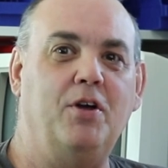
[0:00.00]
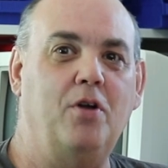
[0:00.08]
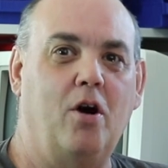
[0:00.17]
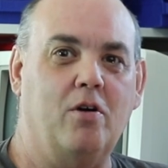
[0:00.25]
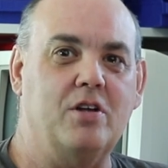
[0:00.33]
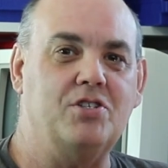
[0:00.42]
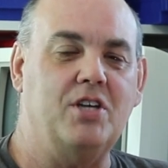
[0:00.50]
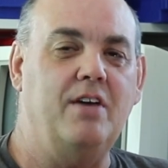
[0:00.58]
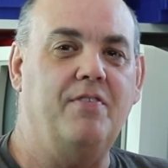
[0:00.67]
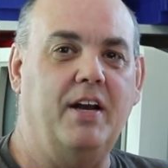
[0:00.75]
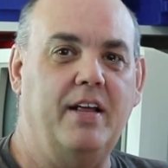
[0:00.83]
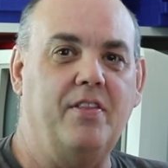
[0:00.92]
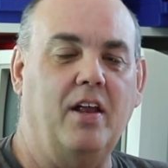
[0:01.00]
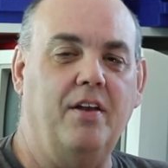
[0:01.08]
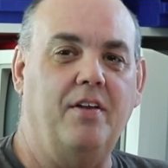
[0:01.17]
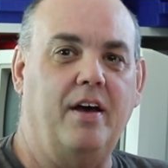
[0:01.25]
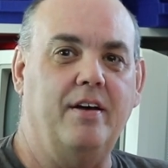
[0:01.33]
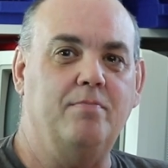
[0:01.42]
you notice, even in
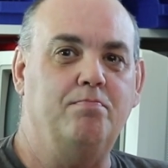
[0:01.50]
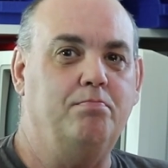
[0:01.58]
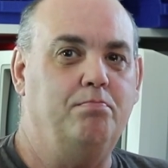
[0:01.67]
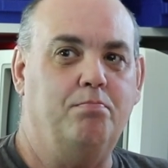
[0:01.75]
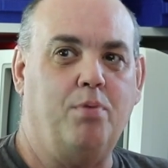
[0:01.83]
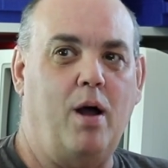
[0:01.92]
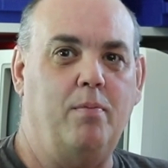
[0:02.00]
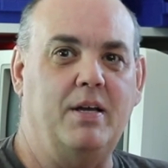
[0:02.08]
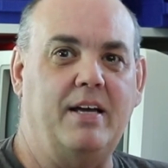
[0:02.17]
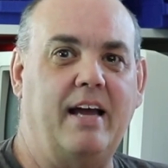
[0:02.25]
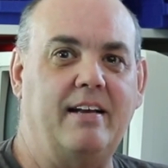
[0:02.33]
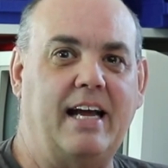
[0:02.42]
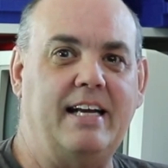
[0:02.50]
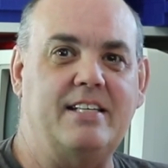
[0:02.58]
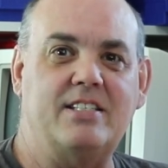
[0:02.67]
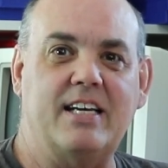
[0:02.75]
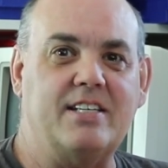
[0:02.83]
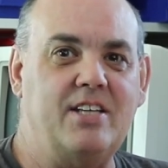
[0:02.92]
the probably
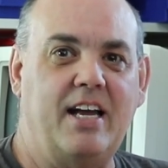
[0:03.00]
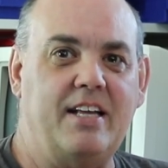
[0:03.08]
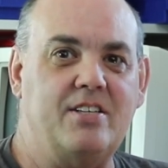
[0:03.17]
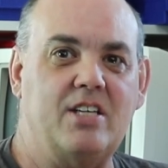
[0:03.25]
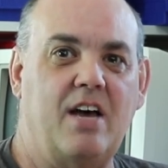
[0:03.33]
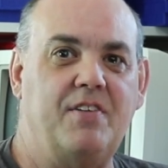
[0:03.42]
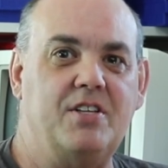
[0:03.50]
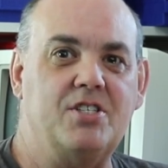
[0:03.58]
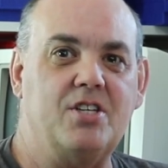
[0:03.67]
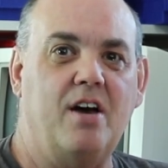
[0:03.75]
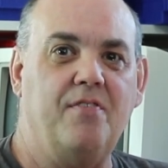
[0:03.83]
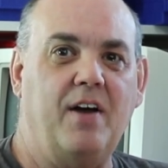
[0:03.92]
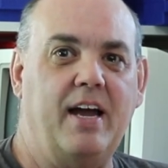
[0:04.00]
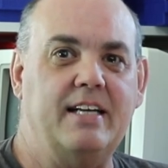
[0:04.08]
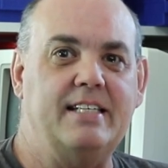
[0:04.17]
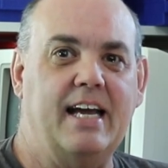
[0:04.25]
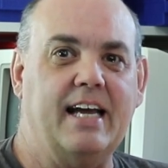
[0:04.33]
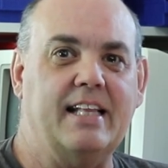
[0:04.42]
86, 87 stuff. I
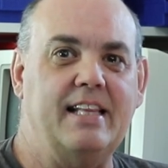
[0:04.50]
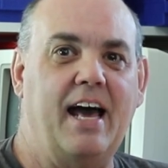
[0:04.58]
had taken